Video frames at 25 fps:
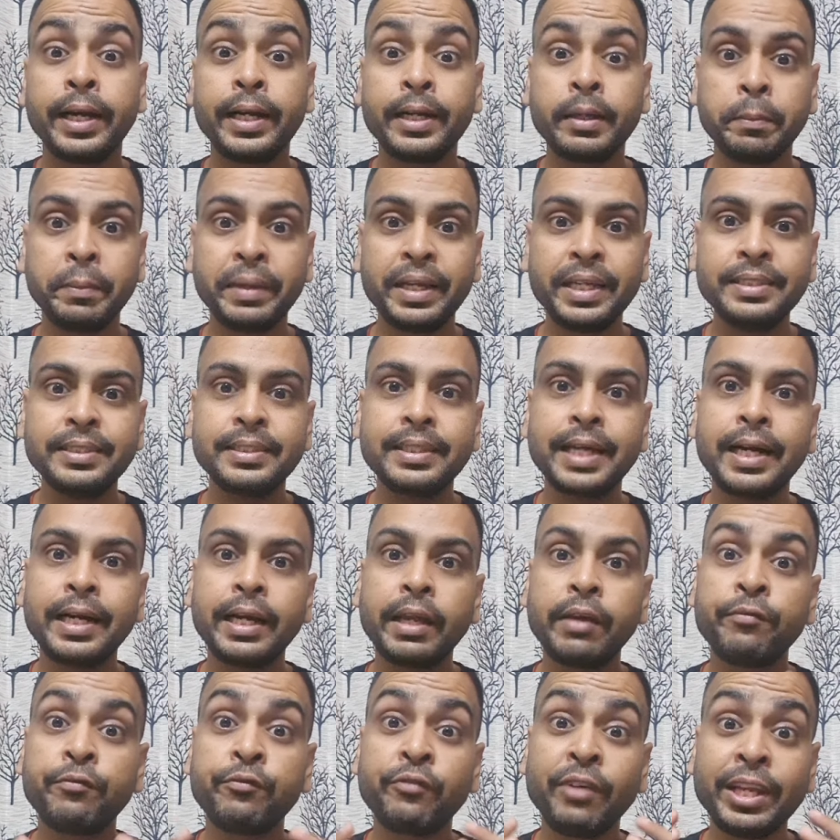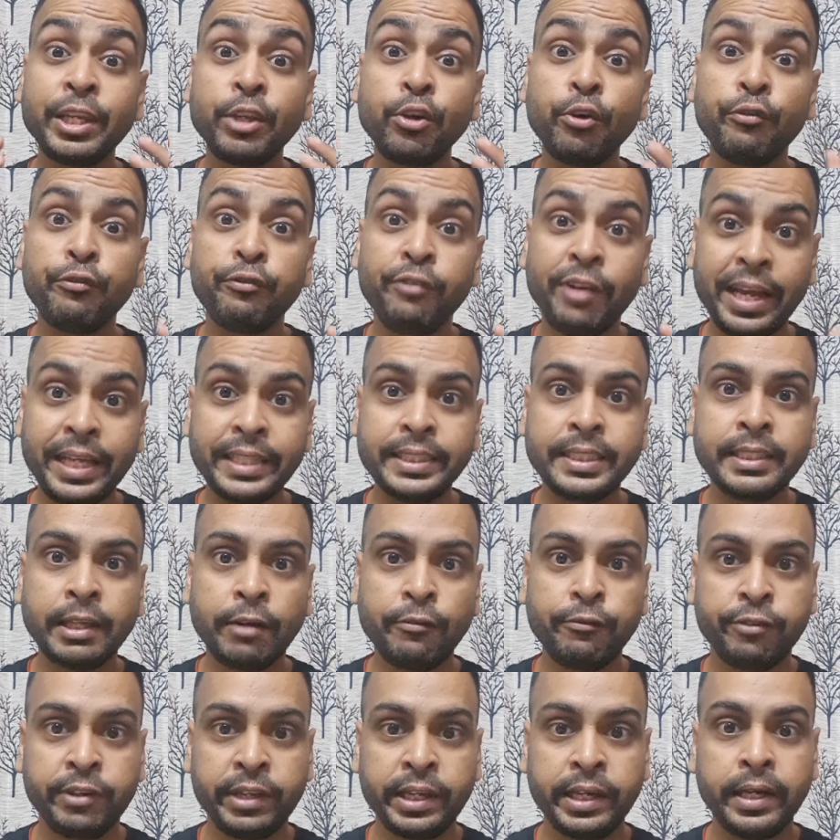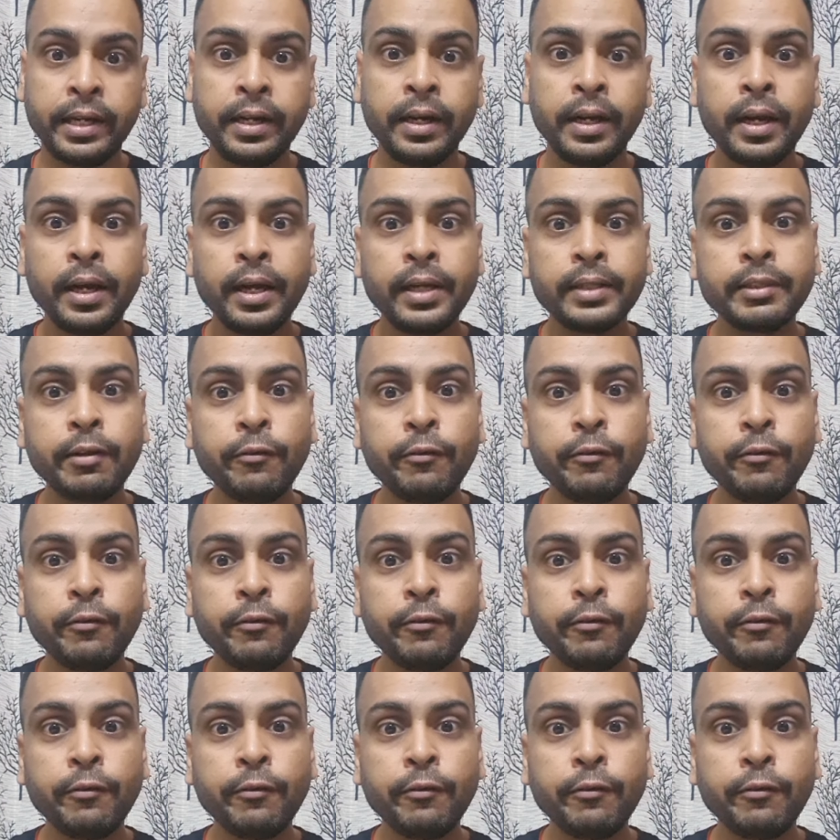It means that when you face the fear,